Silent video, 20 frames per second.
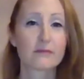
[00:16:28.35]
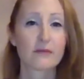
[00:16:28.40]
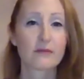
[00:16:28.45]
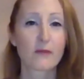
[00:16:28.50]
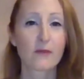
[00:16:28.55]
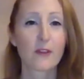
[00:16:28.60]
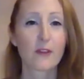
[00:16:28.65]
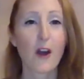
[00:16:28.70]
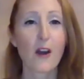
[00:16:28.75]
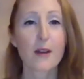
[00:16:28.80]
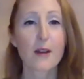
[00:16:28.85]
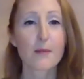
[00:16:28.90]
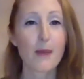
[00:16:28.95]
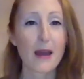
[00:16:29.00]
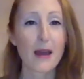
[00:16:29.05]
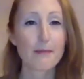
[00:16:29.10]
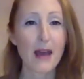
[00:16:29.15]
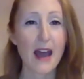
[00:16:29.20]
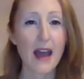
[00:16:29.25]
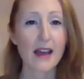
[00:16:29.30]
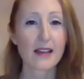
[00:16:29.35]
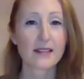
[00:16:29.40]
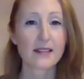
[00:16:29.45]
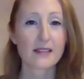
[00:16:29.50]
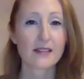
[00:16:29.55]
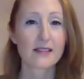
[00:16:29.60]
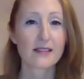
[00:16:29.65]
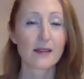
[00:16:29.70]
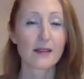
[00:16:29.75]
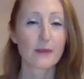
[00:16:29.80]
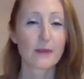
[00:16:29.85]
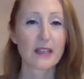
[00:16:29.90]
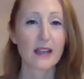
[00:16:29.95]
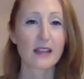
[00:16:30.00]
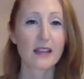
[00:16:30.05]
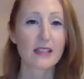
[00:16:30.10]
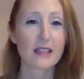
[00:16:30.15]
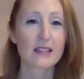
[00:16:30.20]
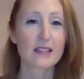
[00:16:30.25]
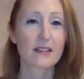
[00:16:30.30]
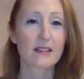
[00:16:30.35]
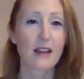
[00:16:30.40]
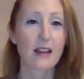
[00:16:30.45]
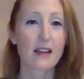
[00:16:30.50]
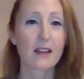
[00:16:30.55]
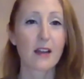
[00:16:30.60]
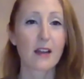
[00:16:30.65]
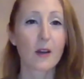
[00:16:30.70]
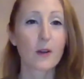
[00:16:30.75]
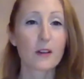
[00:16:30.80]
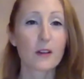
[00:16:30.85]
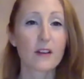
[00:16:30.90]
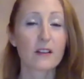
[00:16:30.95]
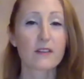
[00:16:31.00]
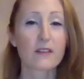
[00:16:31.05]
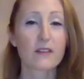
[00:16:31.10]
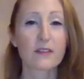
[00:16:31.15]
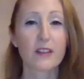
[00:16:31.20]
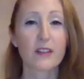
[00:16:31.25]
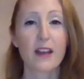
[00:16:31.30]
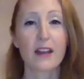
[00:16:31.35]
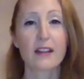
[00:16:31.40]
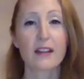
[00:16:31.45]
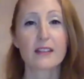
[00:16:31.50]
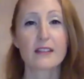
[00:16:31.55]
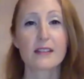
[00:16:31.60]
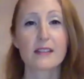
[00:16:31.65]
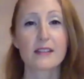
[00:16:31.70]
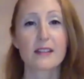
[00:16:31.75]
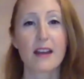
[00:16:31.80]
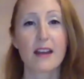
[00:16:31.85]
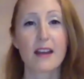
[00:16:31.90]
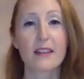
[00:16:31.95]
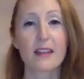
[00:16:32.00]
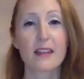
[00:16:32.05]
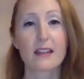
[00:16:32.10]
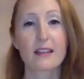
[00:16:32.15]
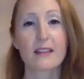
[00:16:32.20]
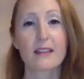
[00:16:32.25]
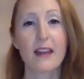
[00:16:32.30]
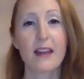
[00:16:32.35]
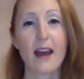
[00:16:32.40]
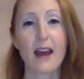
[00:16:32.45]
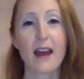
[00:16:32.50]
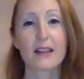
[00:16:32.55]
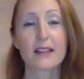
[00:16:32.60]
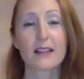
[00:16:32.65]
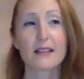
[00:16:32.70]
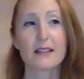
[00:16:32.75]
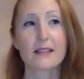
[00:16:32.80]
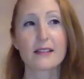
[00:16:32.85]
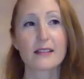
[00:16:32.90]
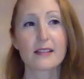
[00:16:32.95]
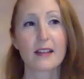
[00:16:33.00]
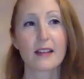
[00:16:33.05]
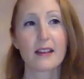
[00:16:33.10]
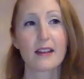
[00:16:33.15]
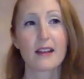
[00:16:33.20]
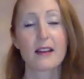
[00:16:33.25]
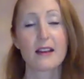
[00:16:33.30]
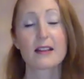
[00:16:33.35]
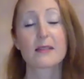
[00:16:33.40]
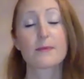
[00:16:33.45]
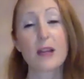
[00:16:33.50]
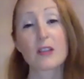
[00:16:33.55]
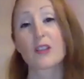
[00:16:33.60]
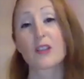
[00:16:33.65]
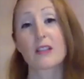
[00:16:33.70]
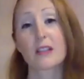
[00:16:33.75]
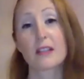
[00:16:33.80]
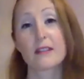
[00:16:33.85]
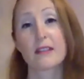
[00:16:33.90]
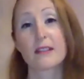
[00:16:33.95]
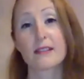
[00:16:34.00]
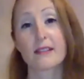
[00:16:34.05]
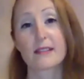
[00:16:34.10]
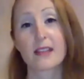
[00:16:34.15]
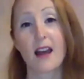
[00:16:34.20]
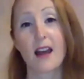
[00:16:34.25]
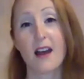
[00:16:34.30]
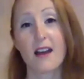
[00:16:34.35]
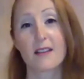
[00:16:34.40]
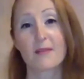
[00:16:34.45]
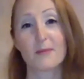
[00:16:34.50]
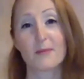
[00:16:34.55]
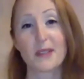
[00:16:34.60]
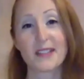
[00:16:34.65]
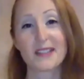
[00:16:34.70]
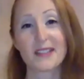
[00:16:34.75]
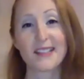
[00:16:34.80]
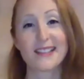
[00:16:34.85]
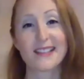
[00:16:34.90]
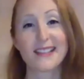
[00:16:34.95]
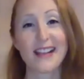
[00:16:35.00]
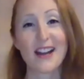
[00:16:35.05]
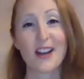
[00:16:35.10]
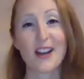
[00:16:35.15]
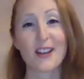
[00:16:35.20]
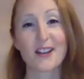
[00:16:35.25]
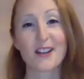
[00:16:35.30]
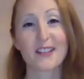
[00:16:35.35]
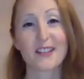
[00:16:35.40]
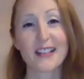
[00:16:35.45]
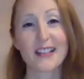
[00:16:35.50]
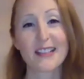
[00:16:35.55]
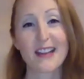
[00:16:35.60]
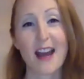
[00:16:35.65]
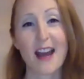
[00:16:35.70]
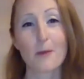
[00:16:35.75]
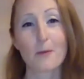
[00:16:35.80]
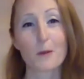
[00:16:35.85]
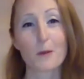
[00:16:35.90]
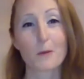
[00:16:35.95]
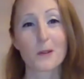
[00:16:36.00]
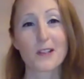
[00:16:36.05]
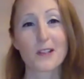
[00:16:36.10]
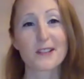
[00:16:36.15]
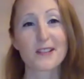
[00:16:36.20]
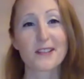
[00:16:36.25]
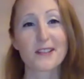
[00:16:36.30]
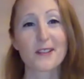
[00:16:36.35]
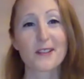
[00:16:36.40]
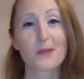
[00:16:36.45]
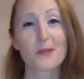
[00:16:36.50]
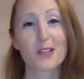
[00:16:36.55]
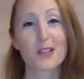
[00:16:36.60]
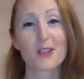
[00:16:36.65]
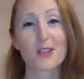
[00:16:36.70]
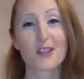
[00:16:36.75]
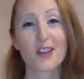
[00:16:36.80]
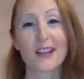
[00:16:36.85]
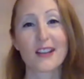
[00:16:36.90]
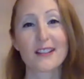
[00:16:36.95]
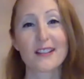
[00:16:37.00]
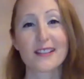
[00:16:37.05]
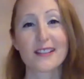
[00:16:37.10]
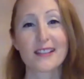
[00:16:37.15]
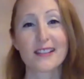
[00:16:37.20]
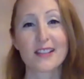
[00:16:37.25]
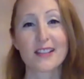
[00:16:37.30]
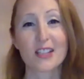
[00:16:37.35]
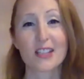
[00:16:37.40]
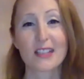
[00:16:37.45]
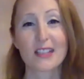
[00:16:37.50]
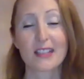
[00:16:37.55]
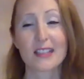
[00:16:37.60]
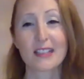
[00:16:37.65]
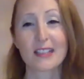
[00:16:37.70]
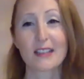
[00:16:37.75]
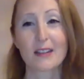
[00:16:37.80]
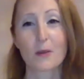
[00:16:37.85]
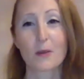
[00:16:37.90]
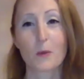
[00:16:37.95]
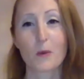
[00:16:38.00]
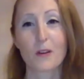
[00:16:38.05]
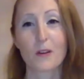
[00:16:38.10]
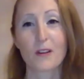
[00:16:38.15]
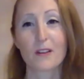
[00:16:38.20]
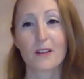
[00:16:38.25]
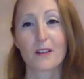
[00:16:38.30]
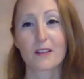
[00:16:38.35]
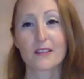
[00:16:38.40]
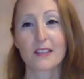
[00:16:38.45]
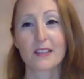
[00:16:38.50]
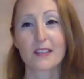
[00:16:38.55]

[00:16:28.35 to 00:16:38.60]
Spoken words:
far in my past and something I need to let go of? And I think that is, especially in this time, in this era right now, when we're in so much transition in the world,